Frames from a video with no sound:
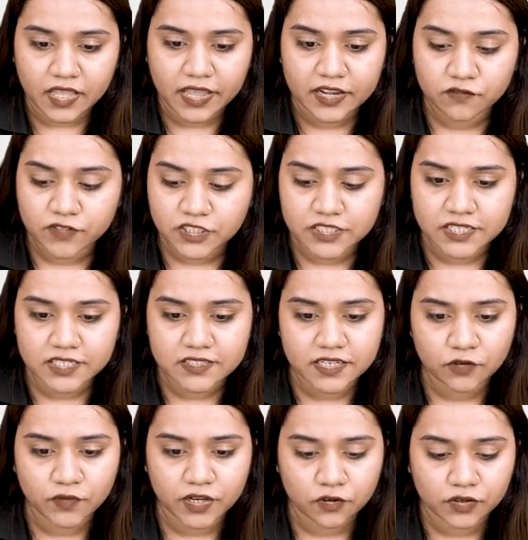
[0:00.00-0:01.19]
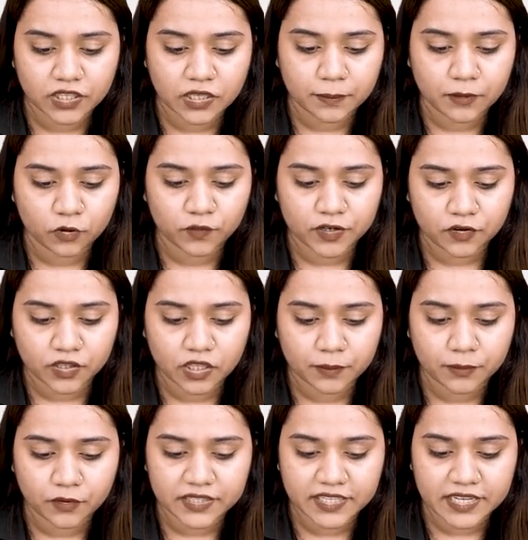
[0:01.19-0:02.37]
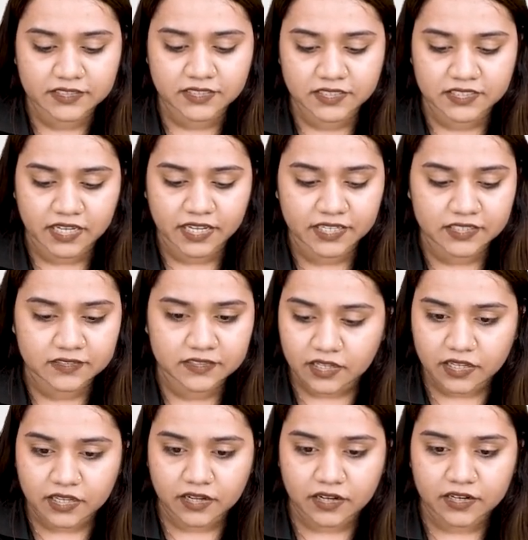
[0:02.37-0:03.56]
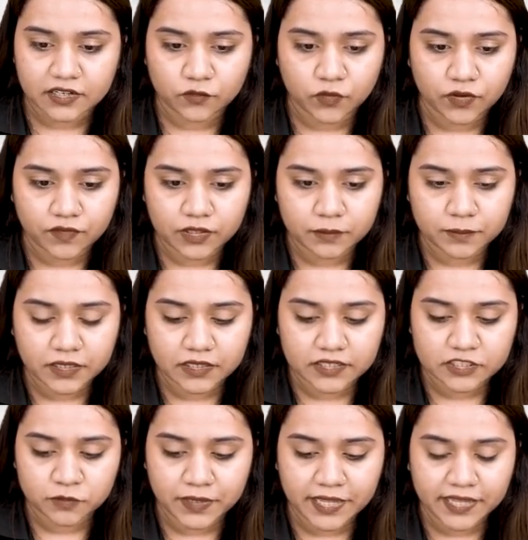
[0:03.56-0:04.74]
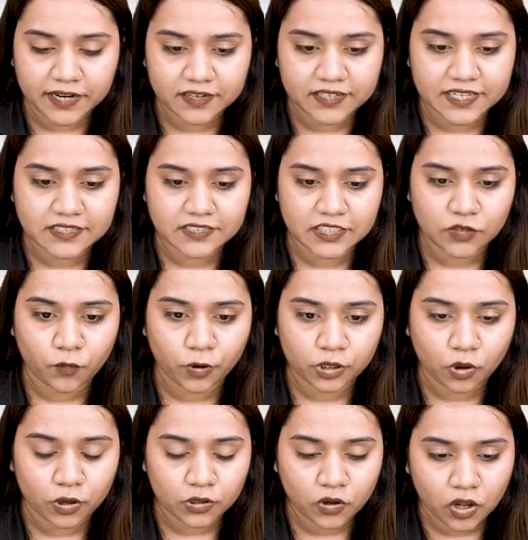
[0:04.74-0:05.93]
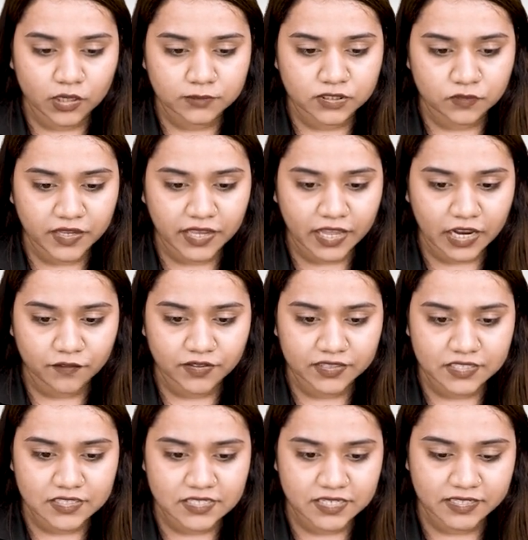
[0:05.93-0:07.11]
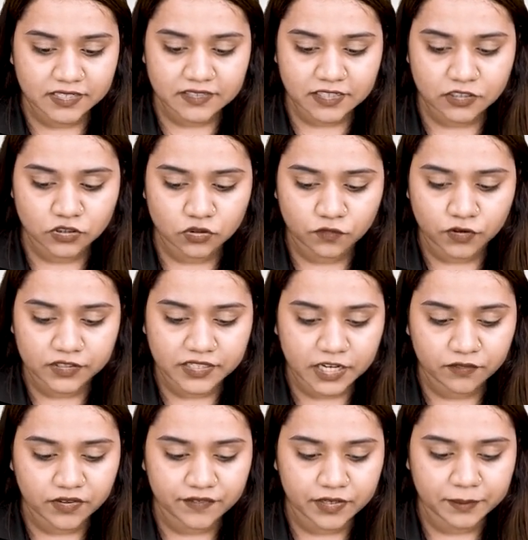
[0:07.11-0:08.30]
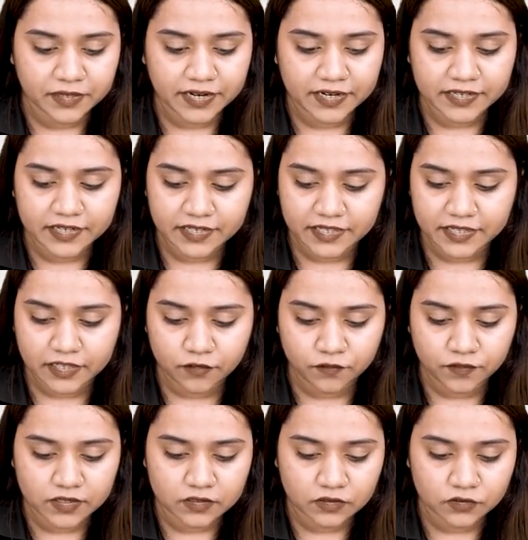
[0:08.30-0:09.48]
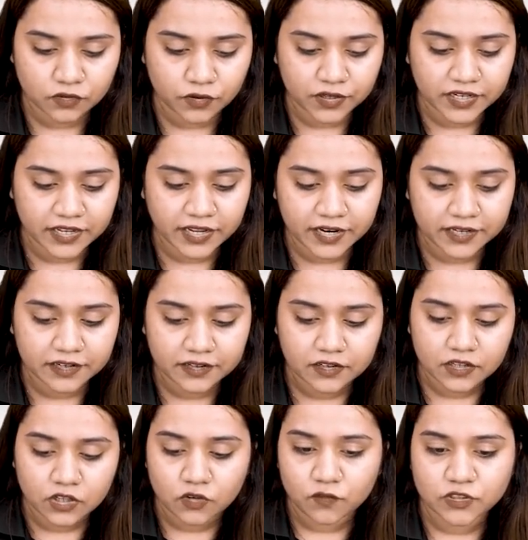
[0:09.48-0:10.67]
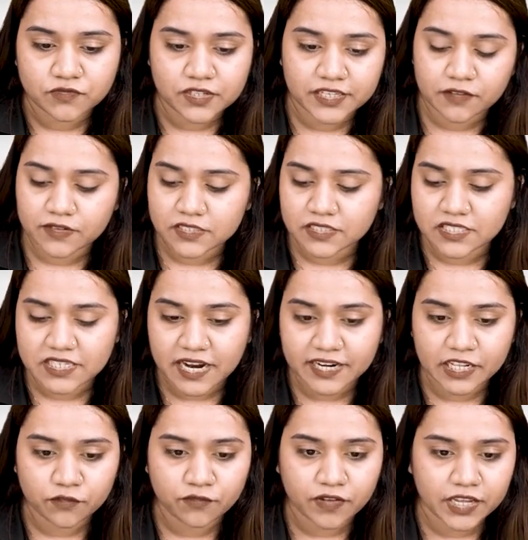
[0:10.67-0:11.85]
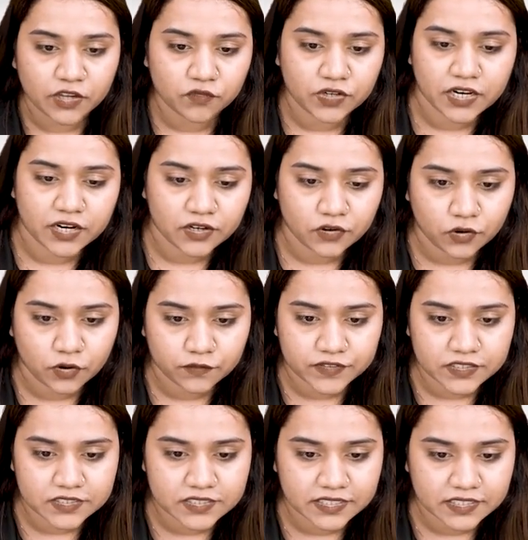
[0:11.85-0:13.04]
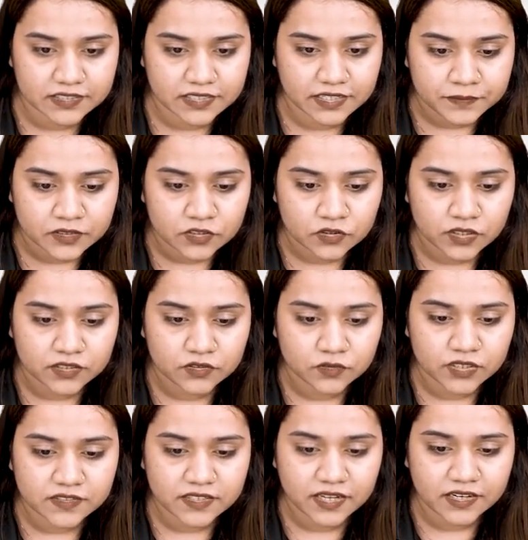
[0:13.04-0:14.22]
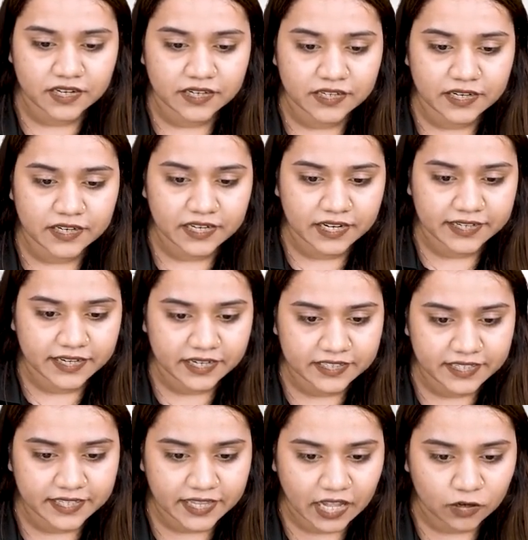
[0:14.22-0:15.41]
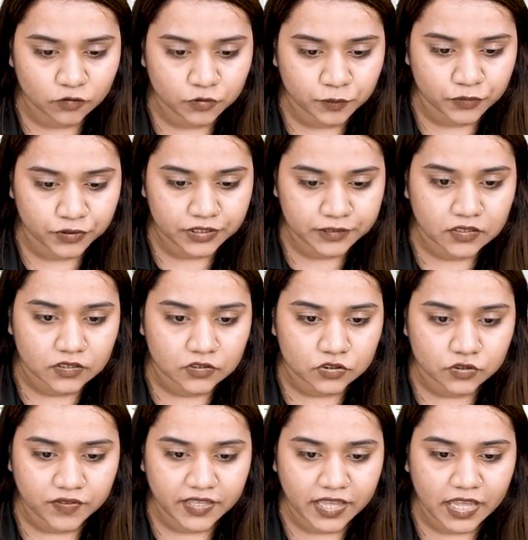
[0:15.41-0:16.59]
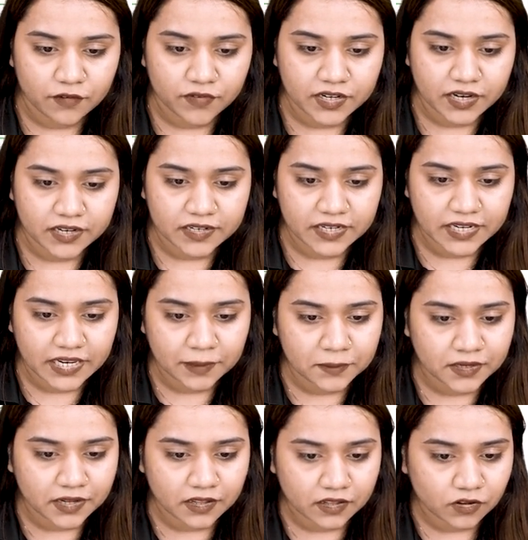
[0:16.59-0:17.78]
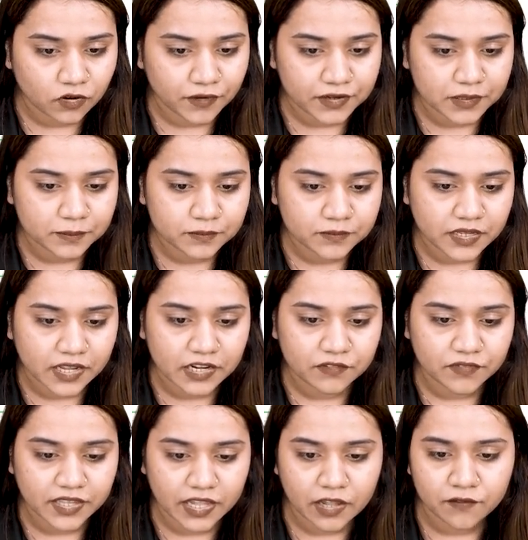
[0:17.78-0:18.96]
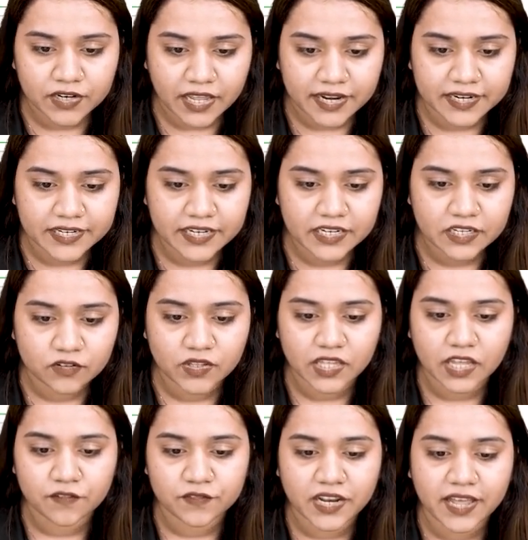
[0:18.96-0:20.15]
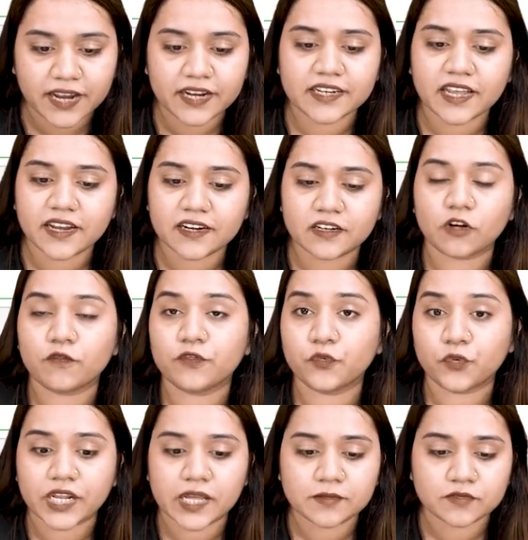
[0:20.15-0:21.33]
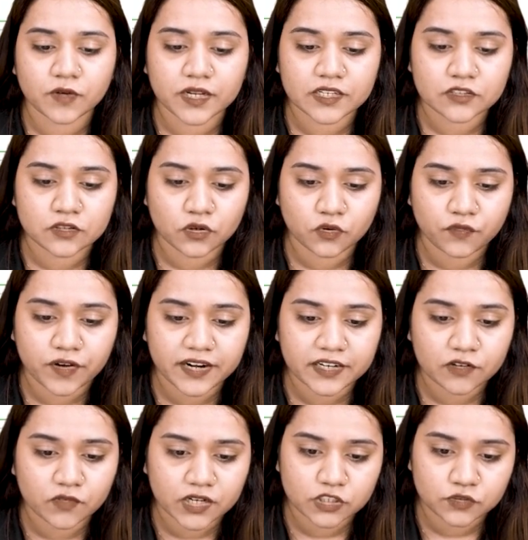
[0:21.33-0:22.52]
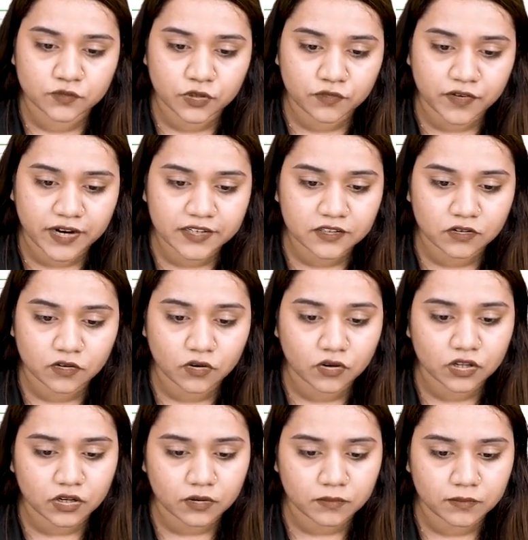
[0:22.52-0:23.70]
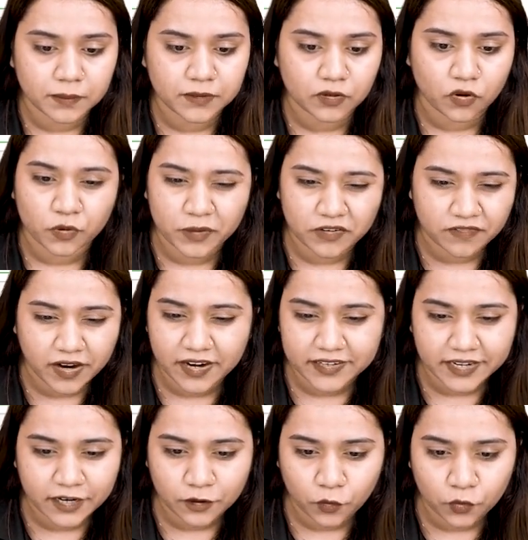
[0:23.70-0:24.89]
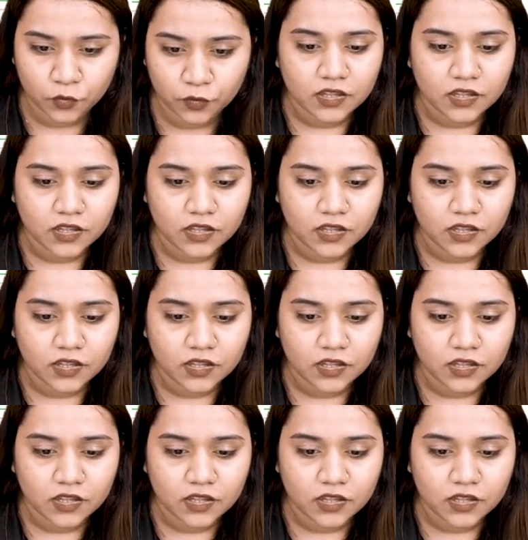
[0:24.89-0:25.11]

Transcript: And which dataset we are talking about? We are talking about the exercise. And we will be displaying it. Let's see what all columns we have in this dataset. So for that, we will be writing df.head, which will give us the starting 5 data of this dataset. So as soon as I run it, I'll get the output. So we have an unnamed column and we have an ID. We have diet of two types. One is low fat and one is full fat or maybe normal fat. I don't know.